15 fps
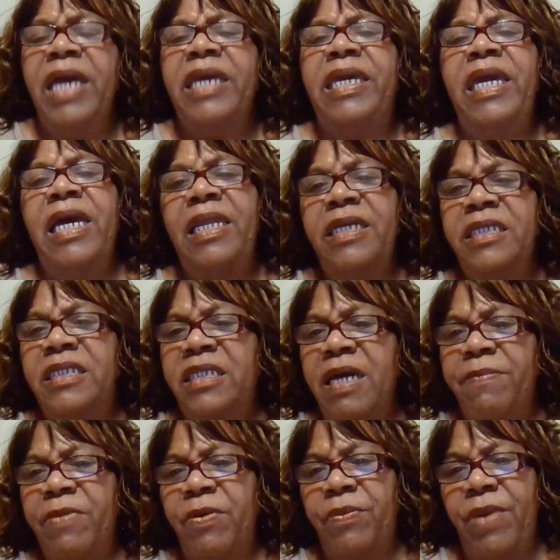Kelly
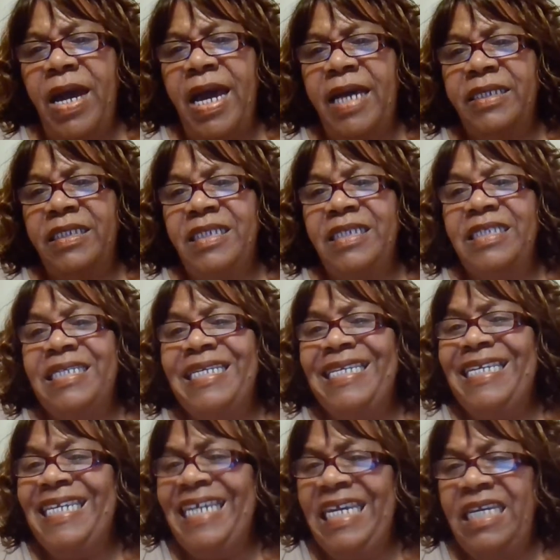summarizes
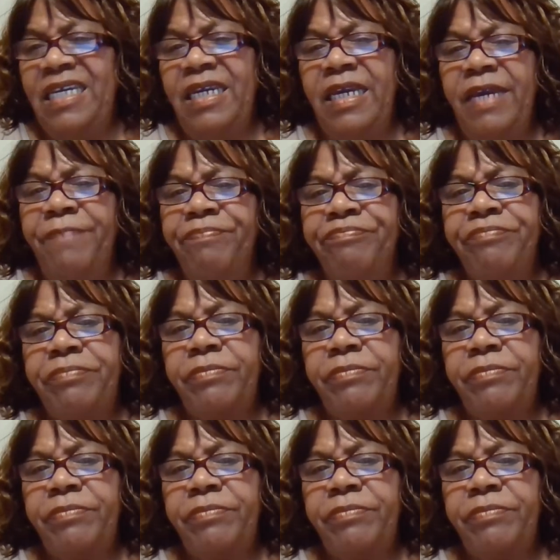neatly.